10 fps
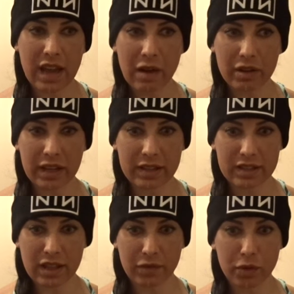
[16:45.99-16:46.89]

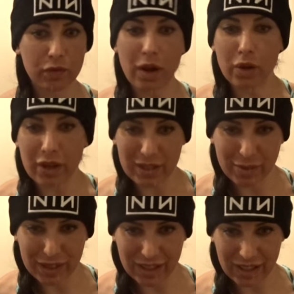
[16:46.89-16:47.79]
nowadays, if you follow
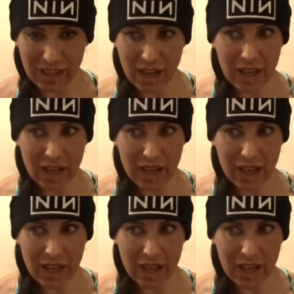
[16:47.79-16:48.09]
anybody,